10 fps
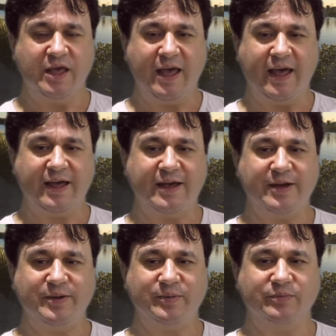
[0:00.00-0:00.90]

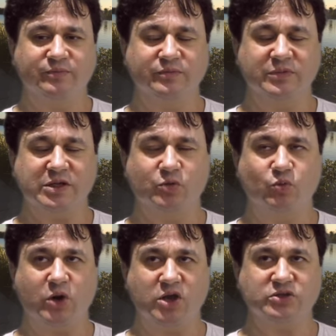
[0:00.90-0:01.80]
Um,
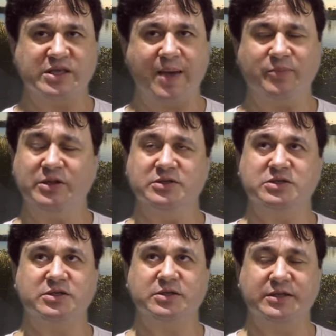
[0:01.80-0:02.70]
what else happened
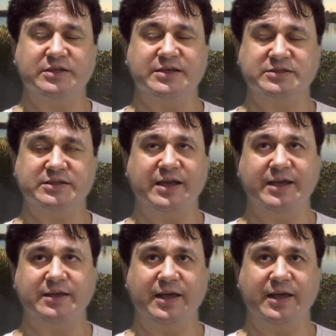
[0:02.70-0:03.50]
yesterday?